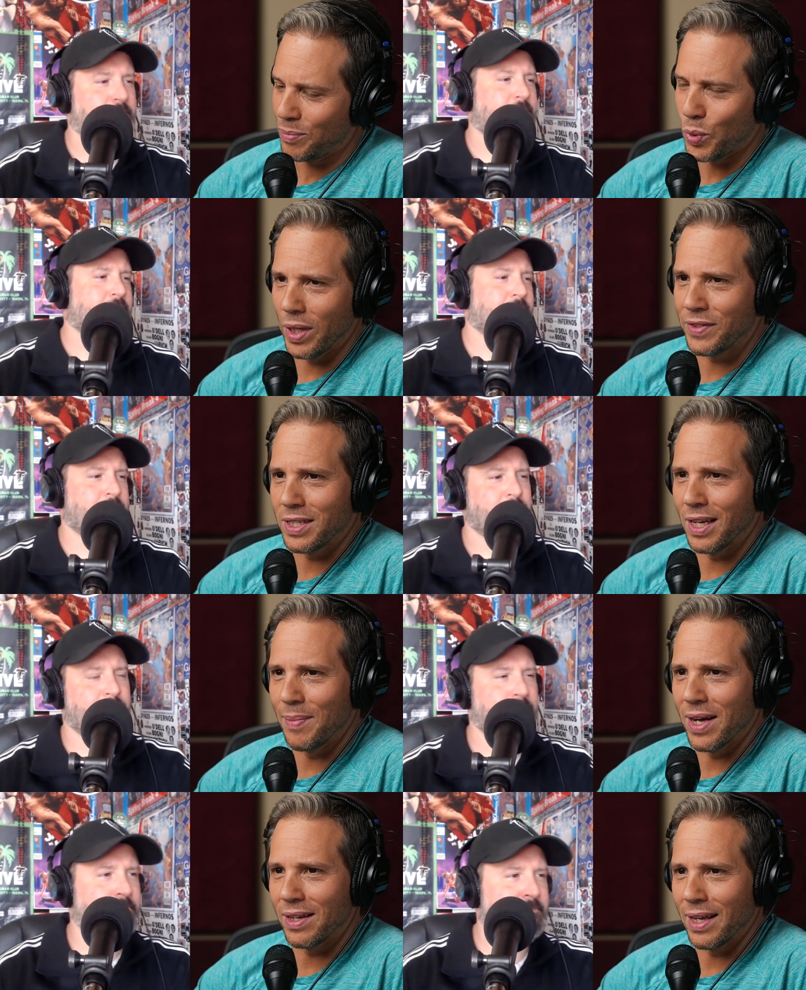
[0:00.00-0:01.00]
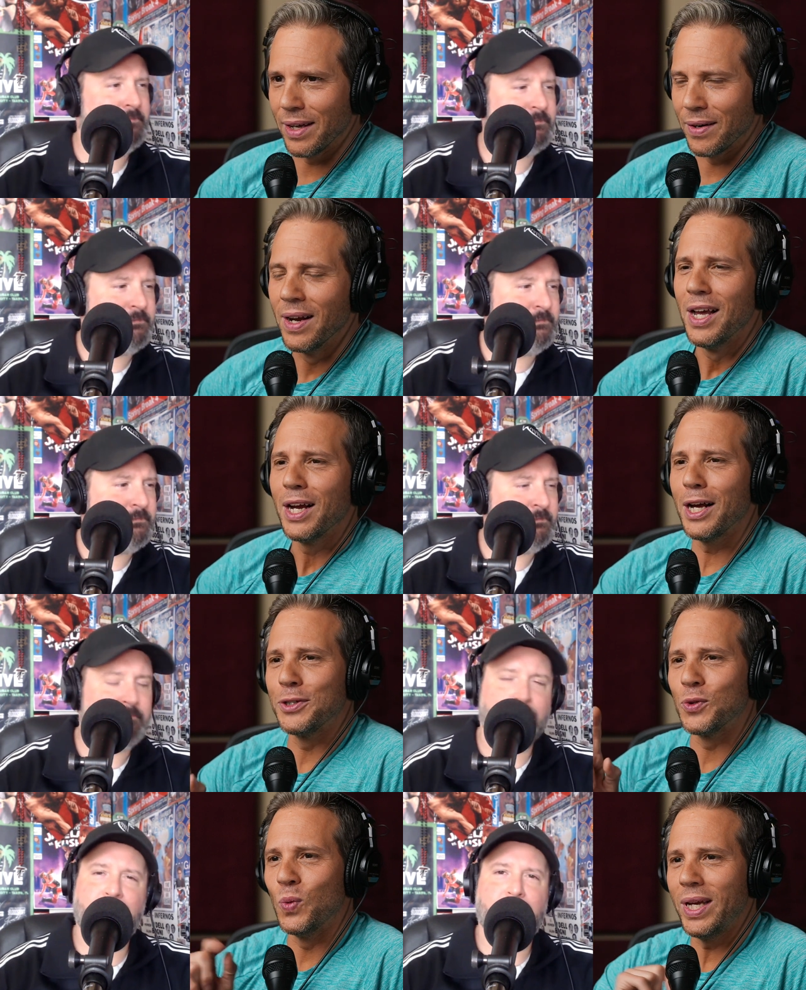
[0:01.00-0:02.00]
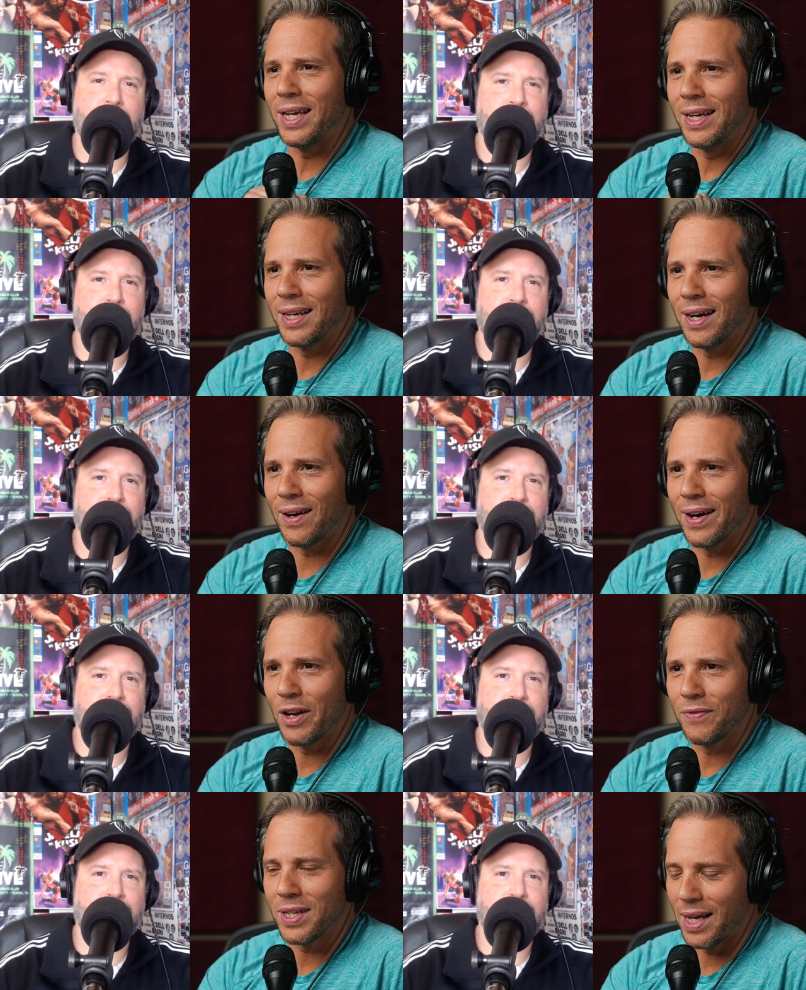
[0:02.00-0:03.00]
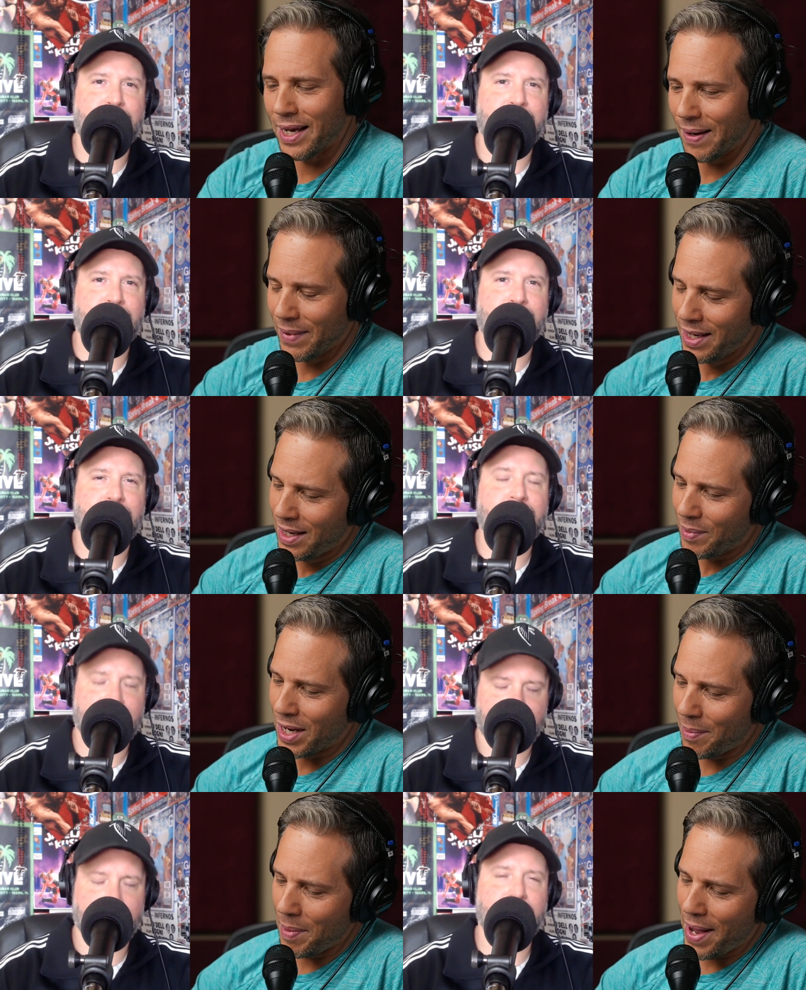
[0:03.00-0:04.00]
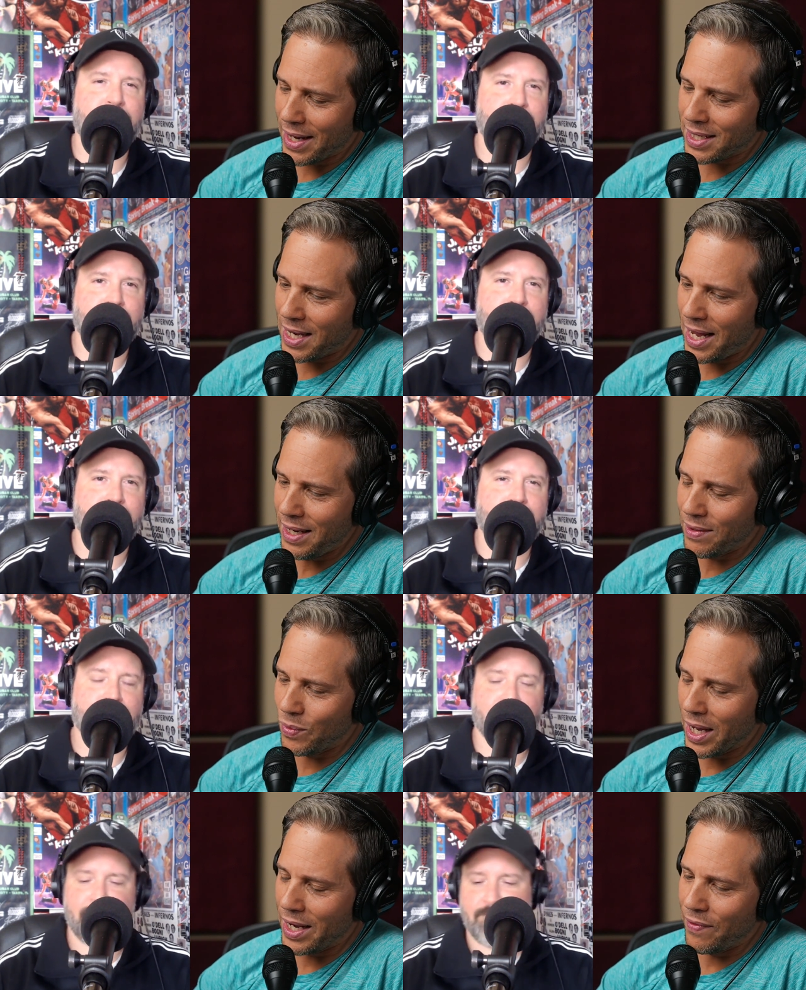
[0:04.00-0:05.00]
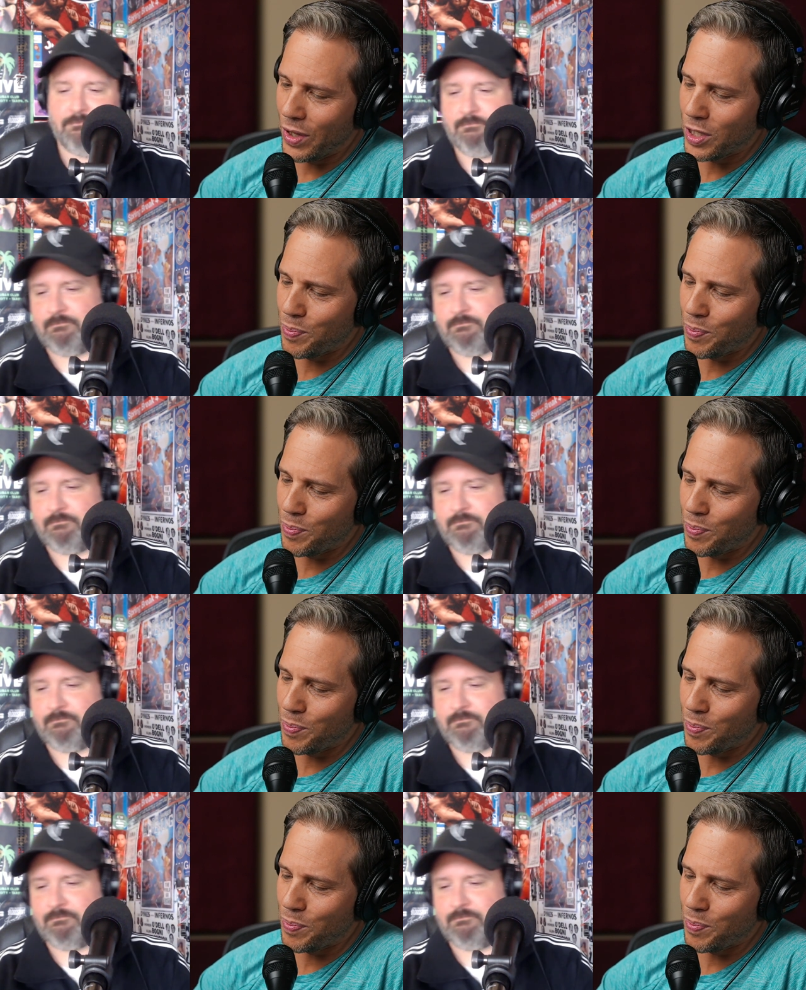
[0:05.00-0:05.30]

Speaker 1: but we'll have to tell you about it later because we are out of time. But I'll be back tonight. We got a very